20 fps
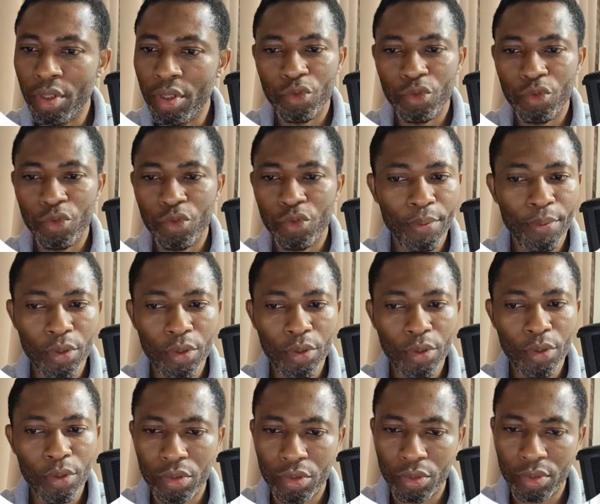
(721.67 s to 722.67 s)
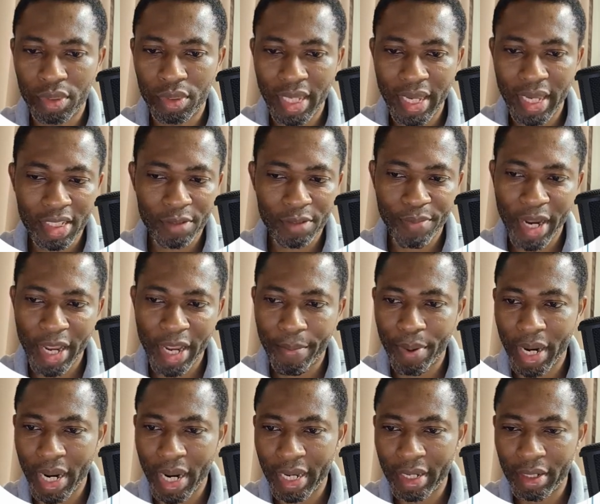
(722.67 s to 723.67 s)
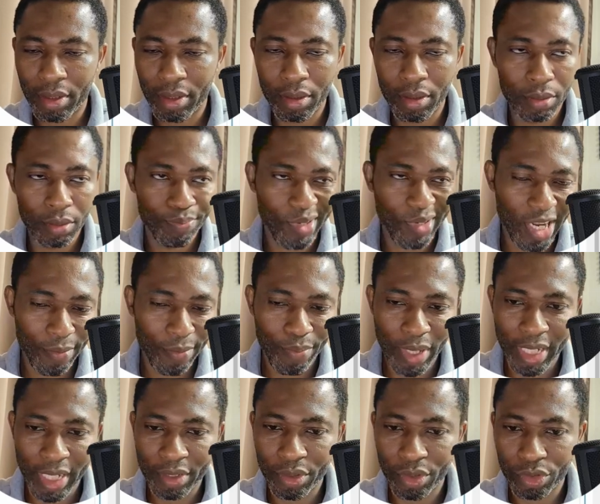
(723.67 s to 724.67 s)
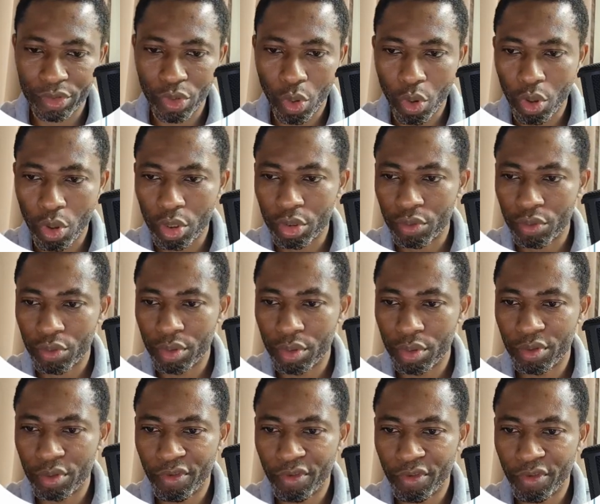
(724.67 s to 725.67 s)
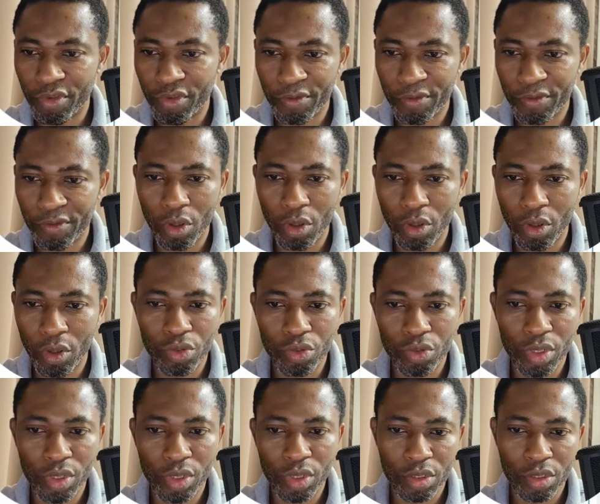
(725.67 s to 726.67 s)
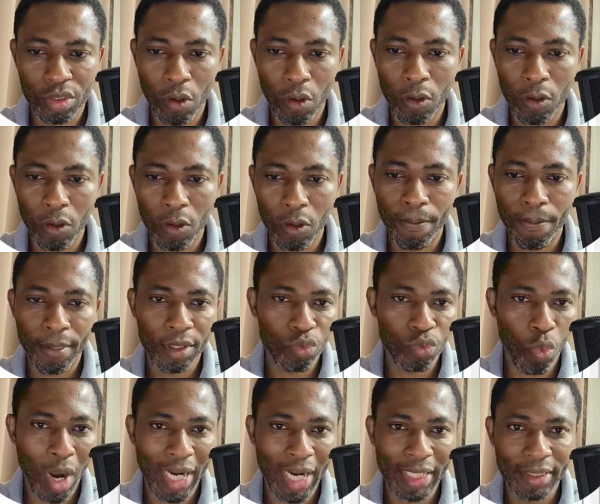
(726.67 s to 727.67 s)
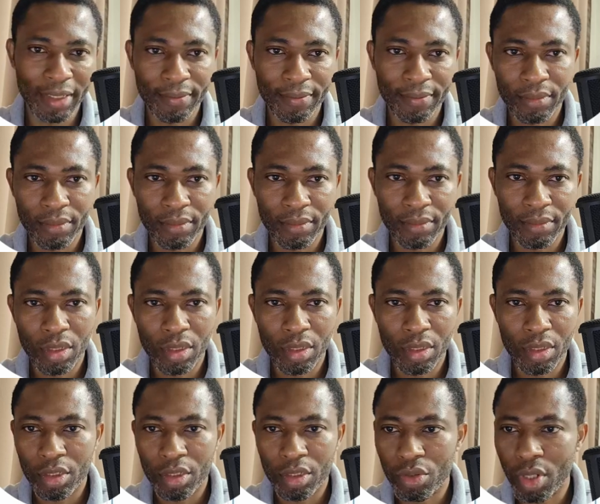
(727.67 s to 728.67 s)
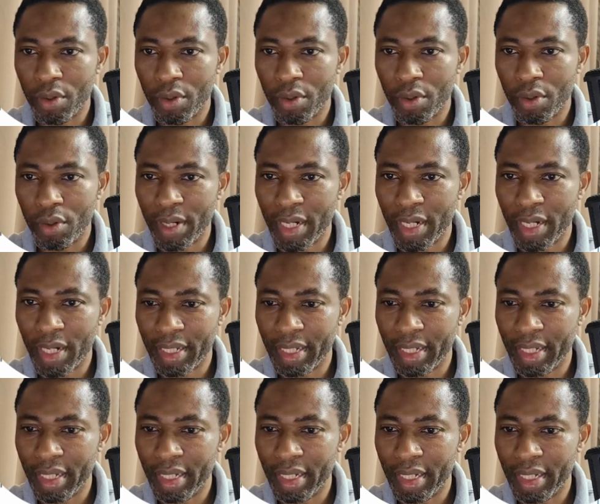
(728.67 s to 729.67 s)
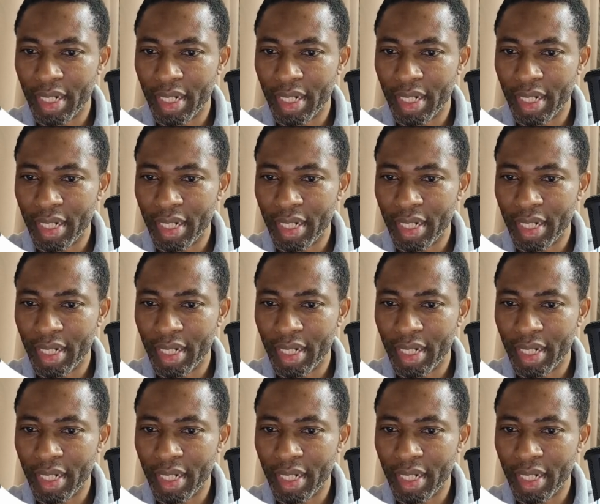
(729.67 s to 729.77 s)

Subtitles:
to upload to test.py or pypy.org, you need to first of all also install Twine. So I'll go back again